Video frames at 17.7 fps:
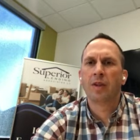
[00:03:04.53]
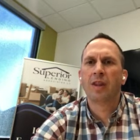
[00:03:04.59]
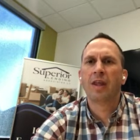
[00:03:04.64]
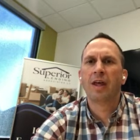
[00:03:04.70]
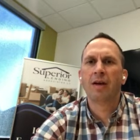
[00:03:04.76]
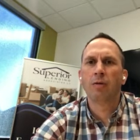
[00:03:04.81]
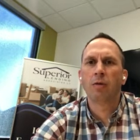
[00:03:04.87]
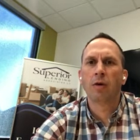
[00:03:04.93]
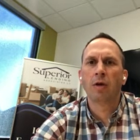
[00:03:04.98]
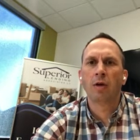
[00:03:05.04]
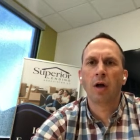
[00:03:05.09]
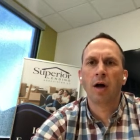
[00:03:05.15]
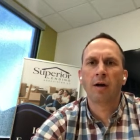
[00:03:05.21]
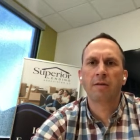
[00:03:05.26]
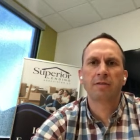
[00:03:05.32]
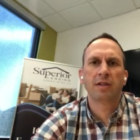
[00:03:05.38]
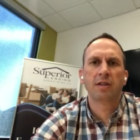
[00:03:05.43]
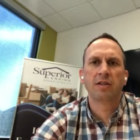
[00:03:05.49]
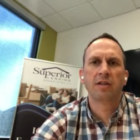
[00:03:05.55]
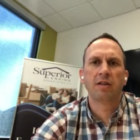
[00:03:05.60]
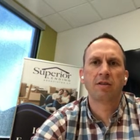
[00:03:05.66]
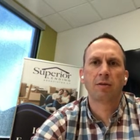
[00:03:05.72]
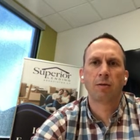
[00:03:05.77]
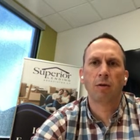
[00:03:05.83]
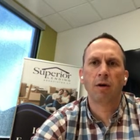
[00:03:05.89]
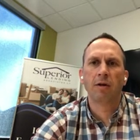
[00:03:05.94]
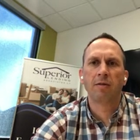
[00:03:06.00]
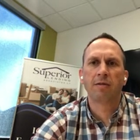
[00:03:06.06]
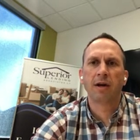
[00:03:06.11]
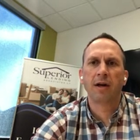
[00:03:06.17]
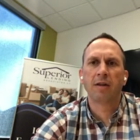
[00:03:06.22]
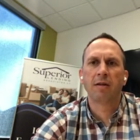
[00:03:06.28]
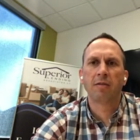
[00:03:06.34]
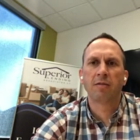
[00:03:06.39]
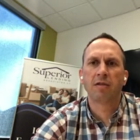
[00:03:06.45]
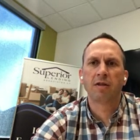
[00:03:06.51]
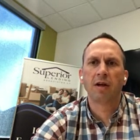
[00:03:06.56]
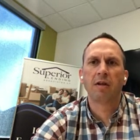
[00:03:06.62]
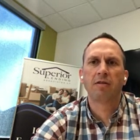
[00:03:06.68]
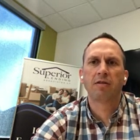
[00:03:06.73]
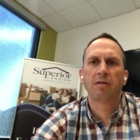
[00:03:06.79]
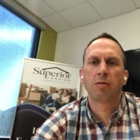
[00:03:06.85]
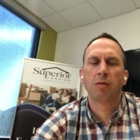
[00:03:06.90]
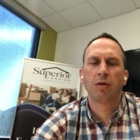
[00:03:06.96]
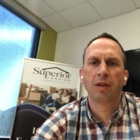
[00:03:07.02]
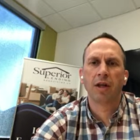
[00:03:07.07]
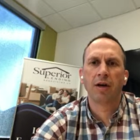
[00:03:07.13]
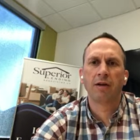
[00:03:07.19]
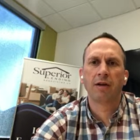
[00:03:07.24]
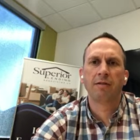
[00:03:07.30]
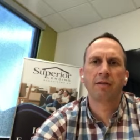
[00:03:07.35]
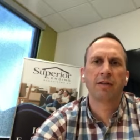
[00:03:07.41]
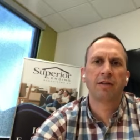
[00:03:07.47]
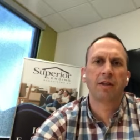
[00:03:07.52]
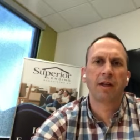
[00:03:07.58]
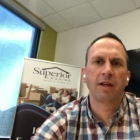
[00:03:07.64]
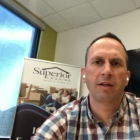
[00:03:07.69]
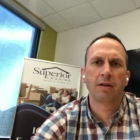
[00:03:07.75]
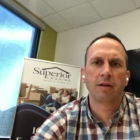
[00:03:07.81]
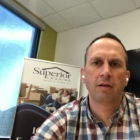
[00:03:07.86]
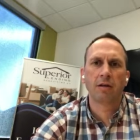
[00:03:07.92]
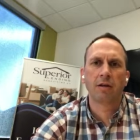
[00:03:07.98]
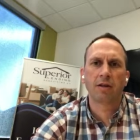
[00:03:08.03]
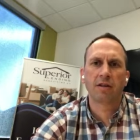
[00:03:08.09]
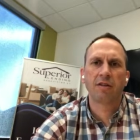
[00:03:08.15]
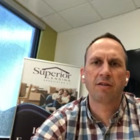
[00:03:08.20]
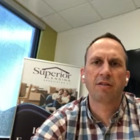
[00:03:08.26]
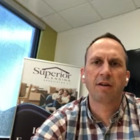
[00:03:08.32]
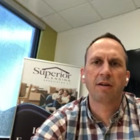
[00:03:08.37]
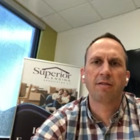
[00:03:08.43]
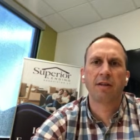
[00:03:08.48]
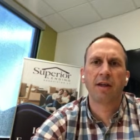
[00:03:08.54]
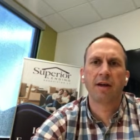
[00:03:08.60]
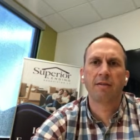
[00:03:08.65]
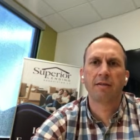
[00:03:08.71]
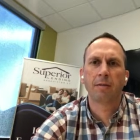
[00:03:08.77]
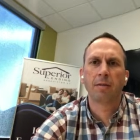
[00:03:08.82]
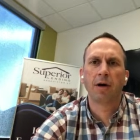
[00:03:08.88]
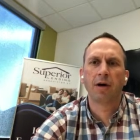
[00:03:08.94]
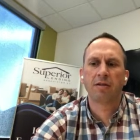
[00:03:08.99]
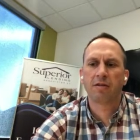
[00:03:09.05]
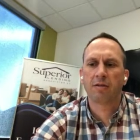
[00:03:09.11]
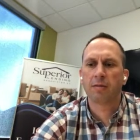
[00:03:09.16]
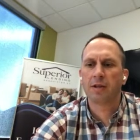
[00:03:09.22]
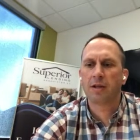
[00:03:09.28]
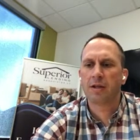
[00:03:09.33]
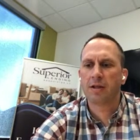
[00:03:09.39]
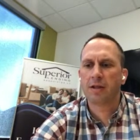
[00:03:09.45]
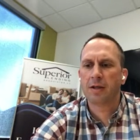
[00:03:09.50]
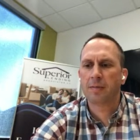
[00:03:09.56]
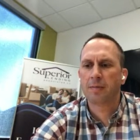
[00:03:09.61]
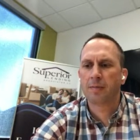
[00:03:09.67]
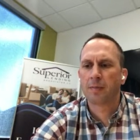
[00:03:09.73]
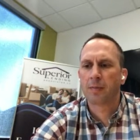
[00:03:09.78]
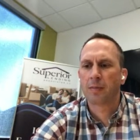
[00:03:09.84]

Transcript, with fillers: they will often disqualify themselves without even taking a look to see if they have a possibility.